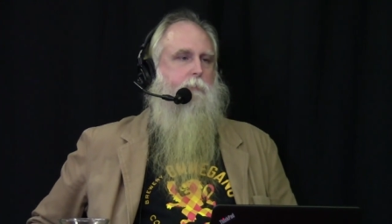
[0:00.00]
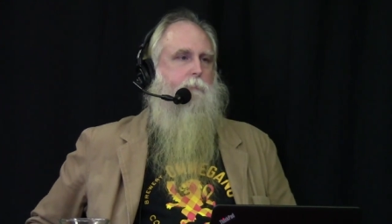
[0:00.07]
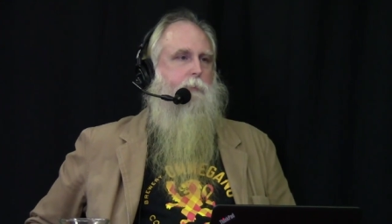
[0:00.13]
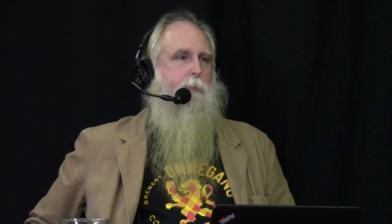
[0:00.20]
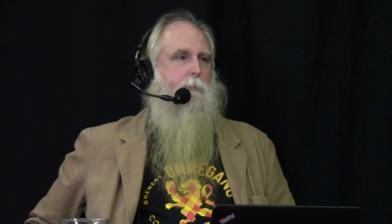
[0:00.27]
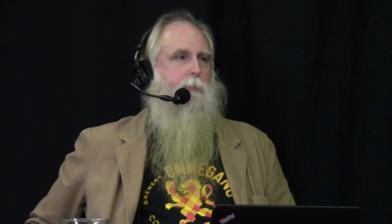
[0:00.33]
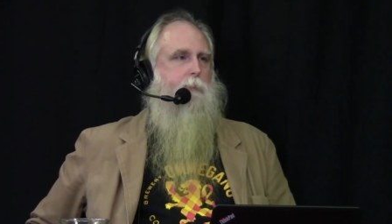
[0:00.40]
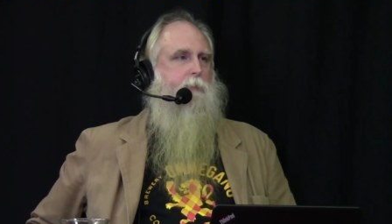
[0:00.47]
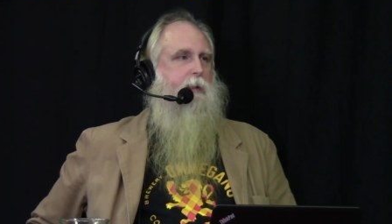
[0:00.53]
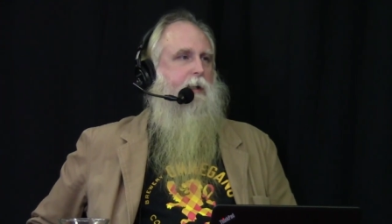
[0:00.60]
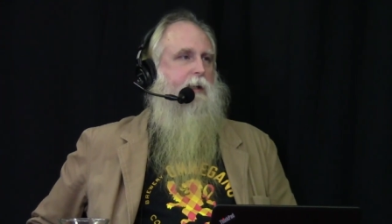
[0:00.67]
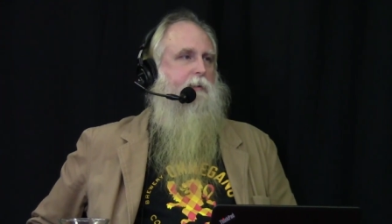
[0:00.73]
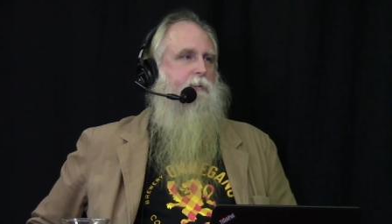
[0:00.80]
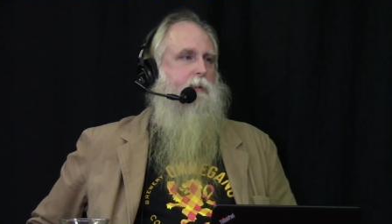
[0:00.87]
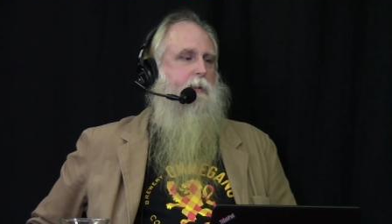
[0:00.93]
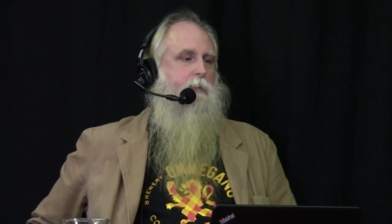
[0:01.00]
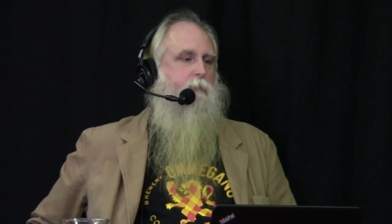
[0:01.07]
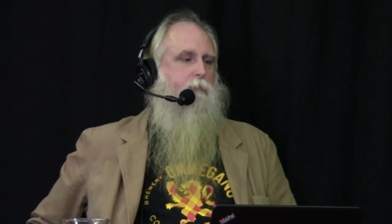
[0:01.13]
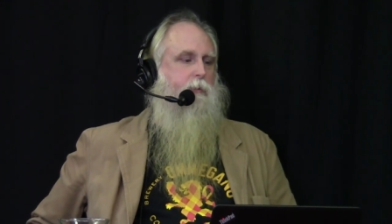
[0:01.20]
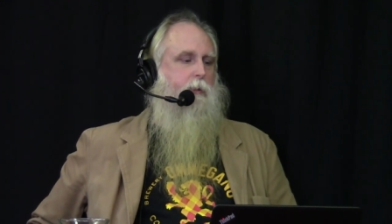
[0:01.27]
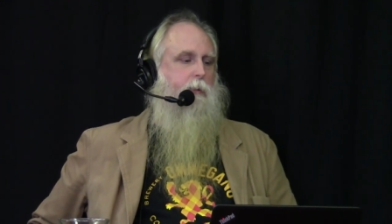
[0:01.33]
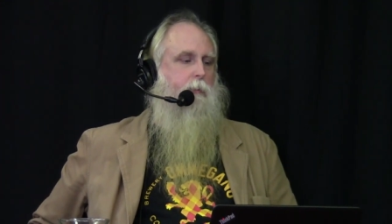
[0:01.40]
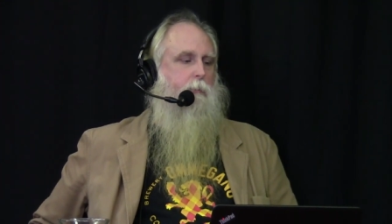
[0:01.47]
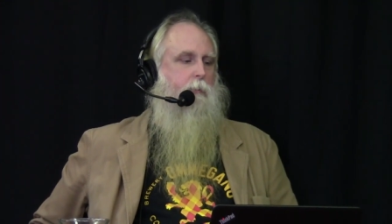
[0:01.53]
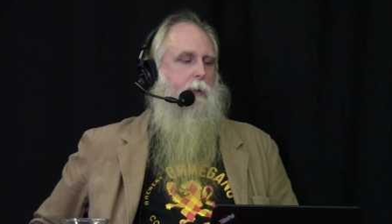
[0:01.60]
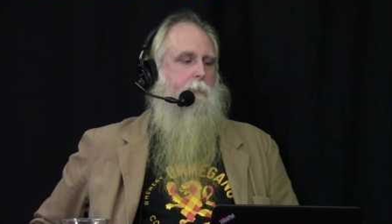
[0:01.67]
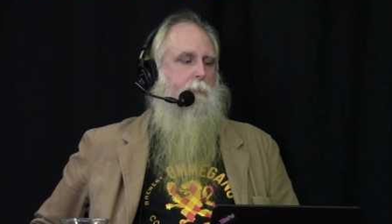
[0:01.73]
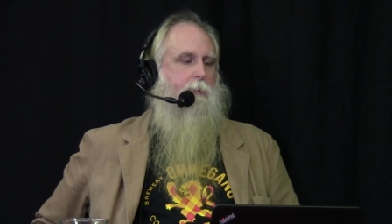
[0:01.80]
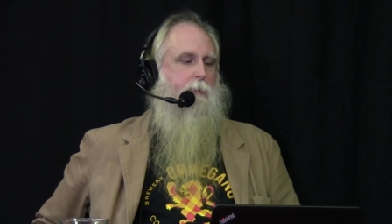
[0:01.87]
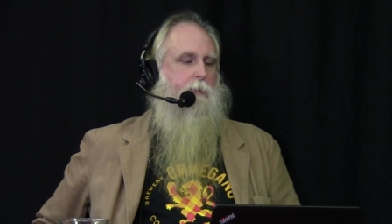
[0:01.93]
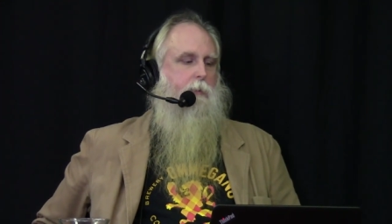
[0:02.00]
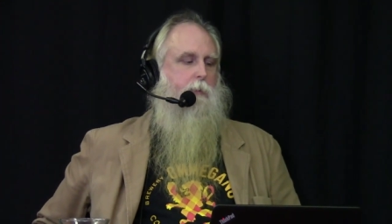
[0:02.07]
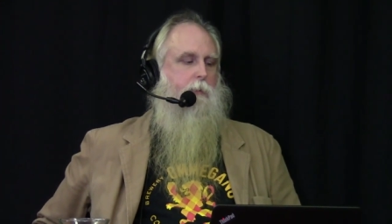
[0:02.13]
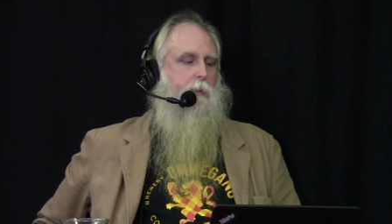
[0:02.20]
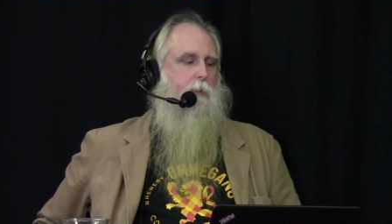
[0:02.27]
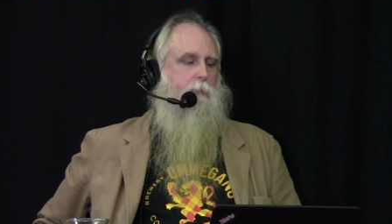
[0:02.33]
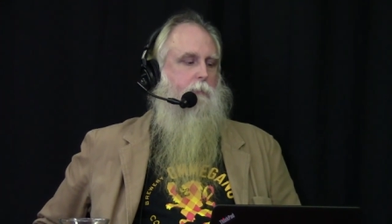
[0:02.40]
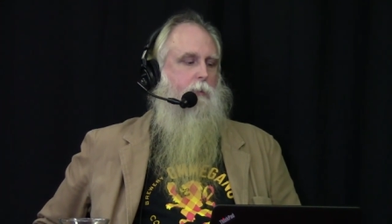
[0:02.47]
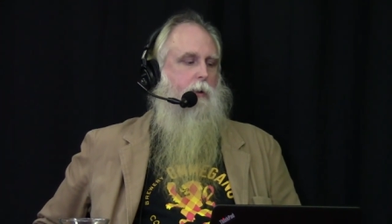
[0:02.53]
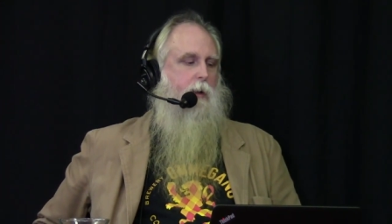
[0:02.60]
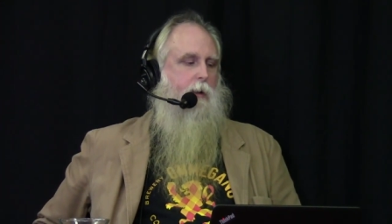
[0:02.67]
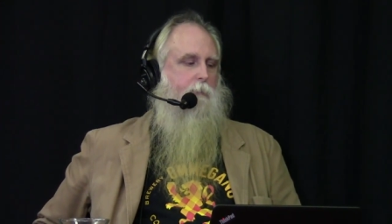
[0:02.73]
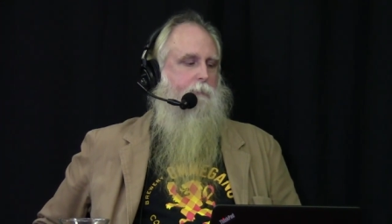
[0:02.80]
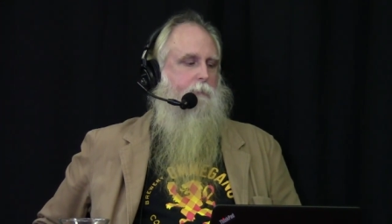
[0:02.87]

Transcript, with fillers: 15, 18 years ago, I mean, the, the L0pht